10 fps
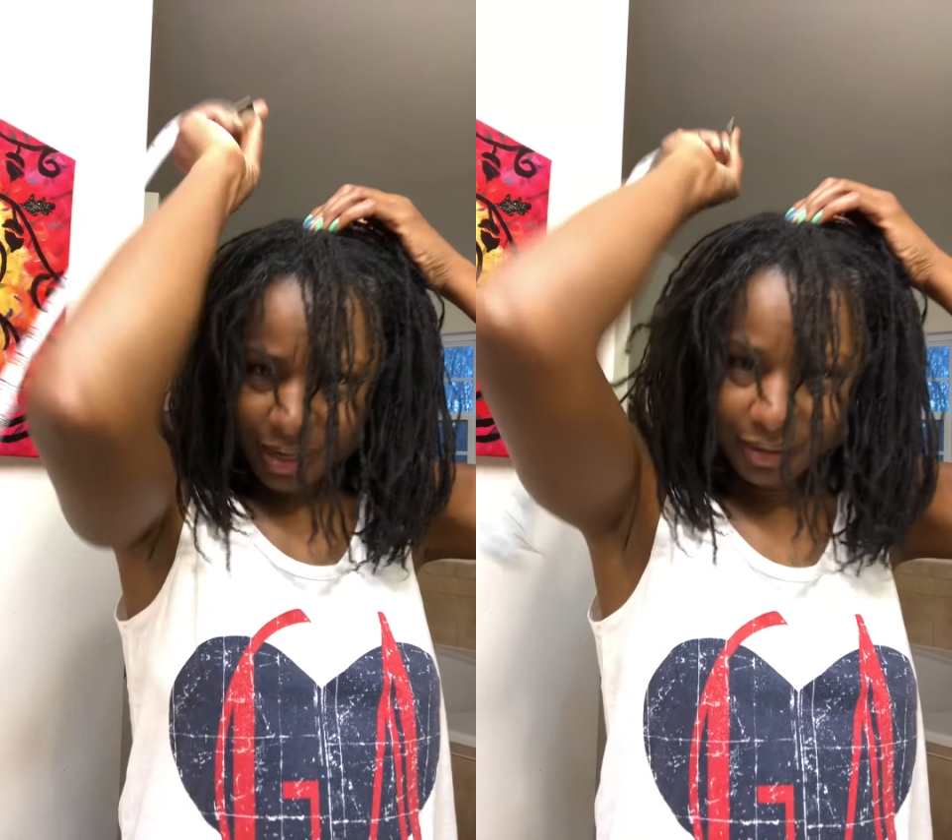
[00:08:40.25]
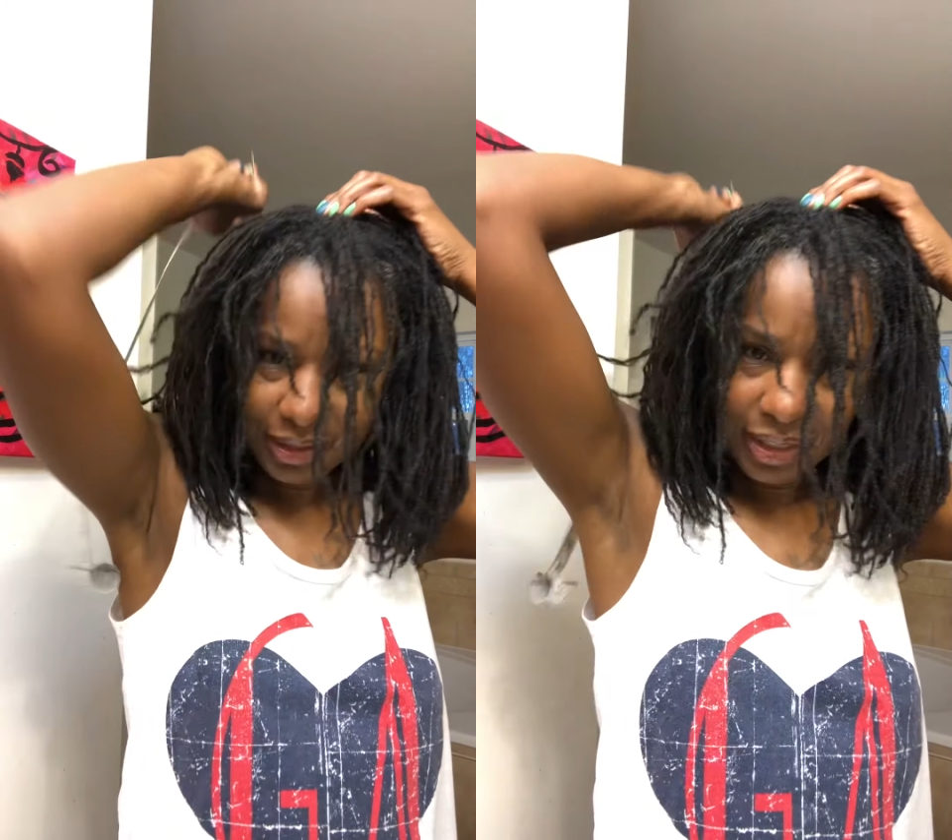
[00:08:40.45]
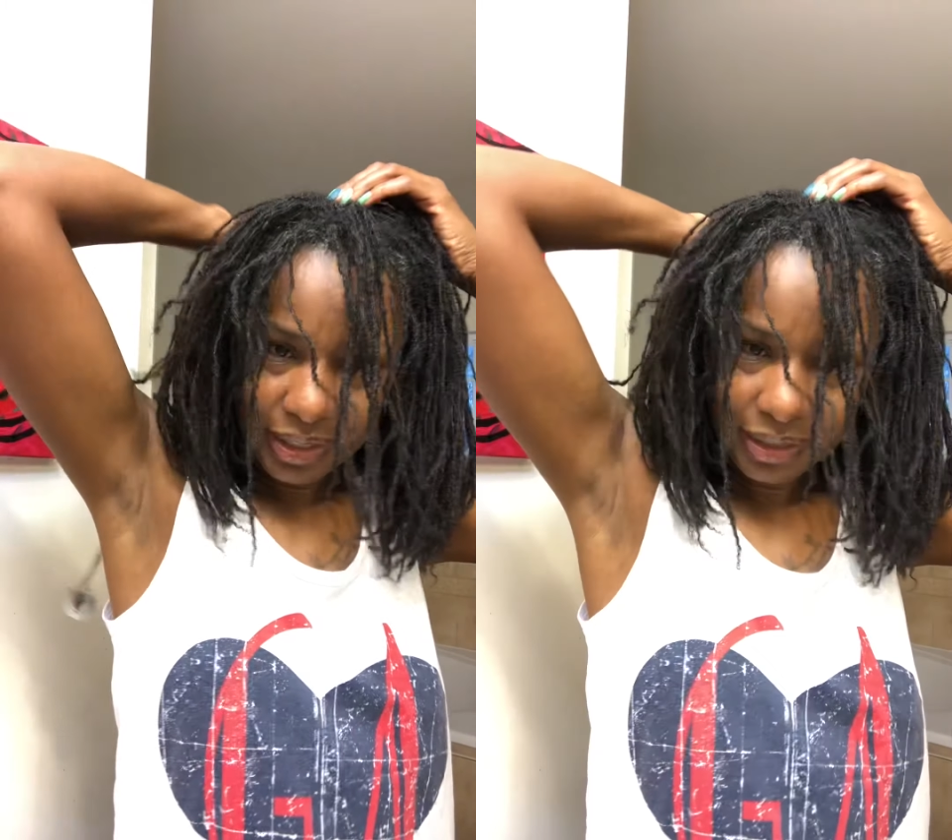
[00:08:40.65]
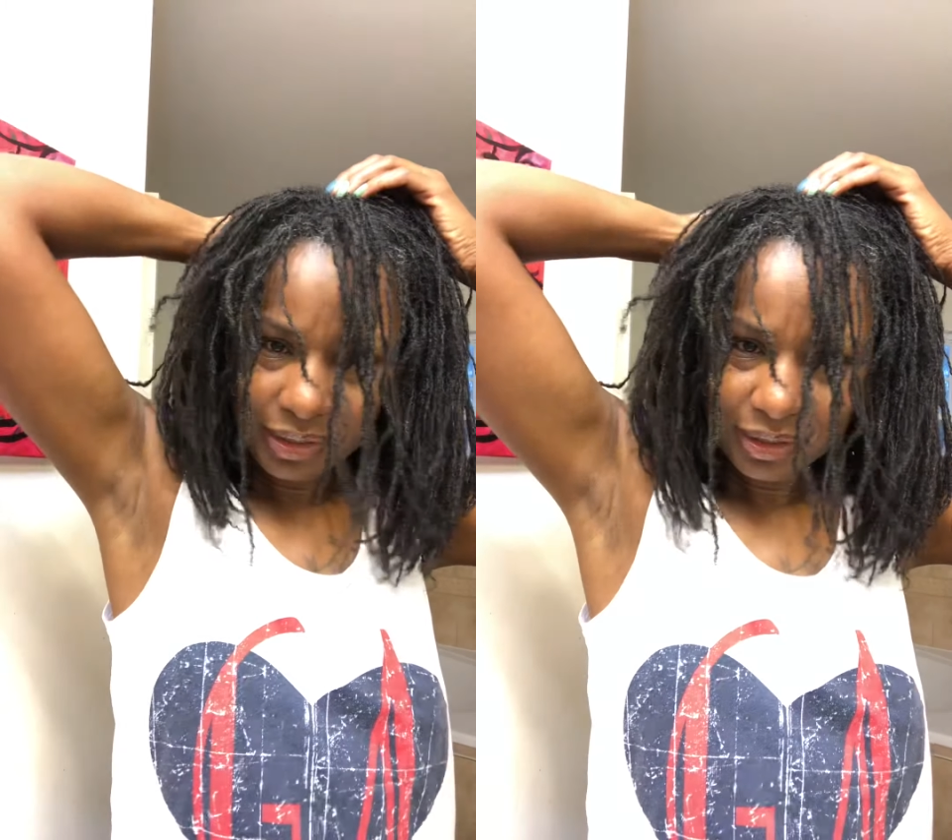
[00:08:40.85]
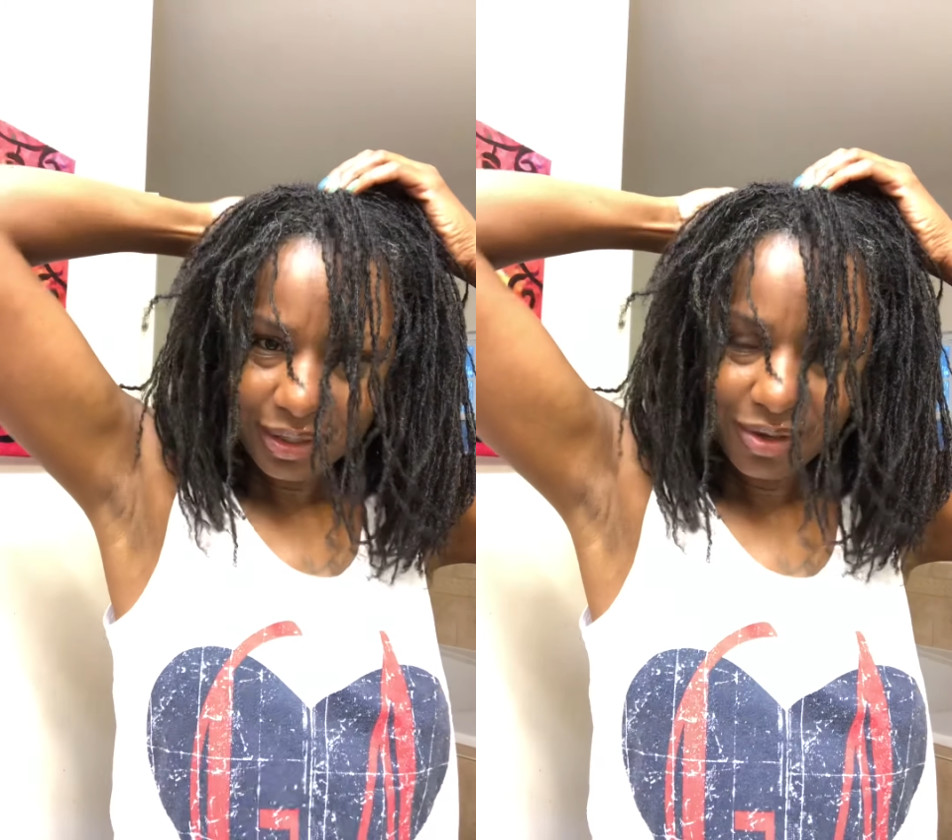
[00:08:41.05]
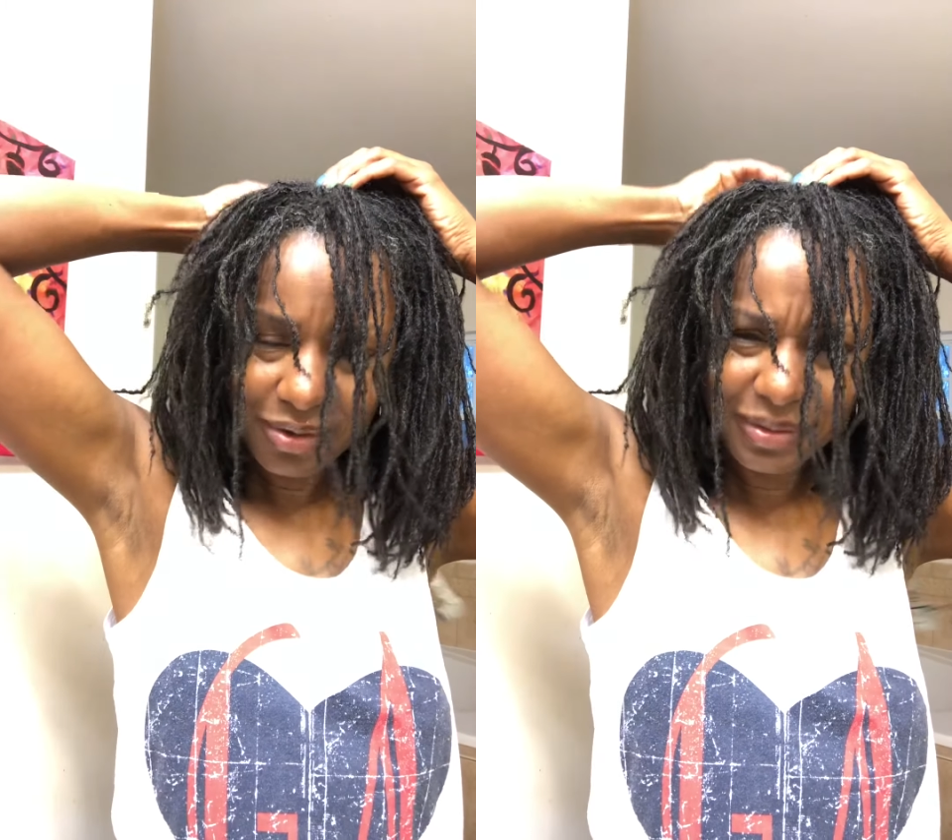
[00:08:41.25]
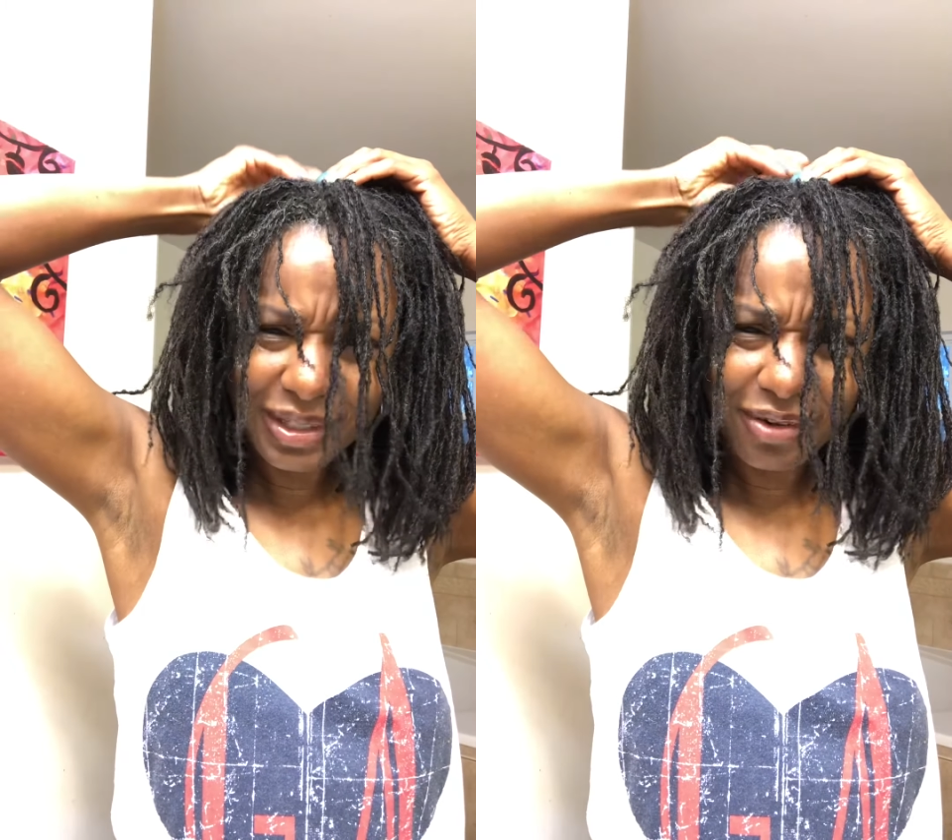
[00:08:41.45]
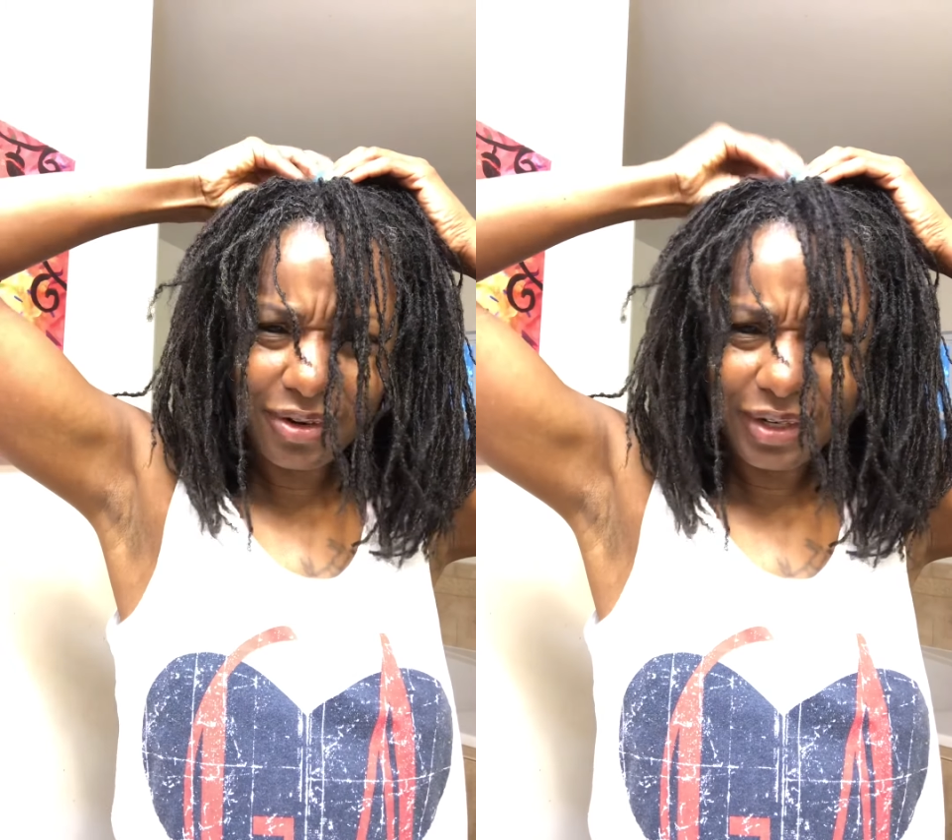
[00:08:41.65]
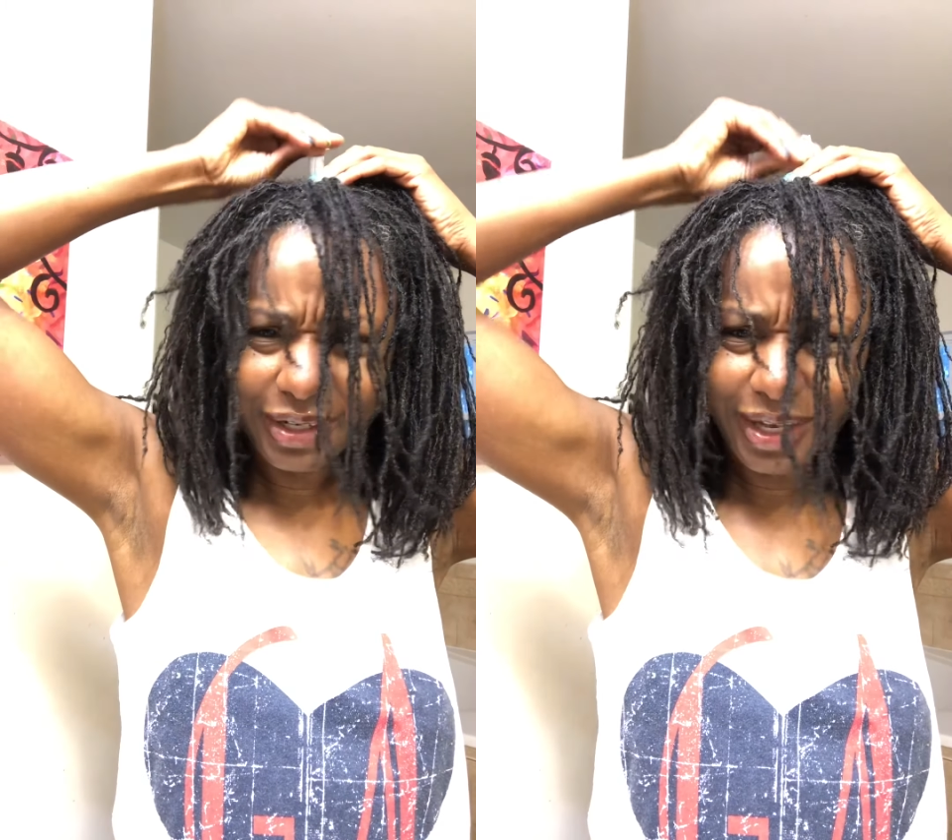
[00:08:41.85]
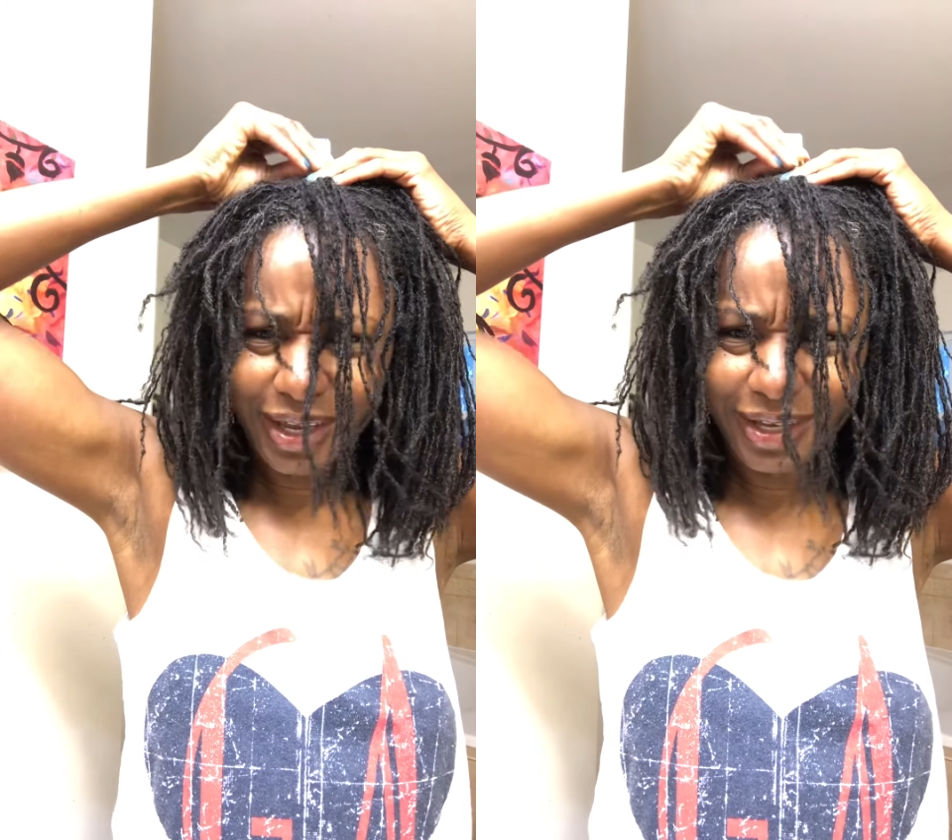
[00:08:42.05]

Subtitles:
was like, no, it was longer than that.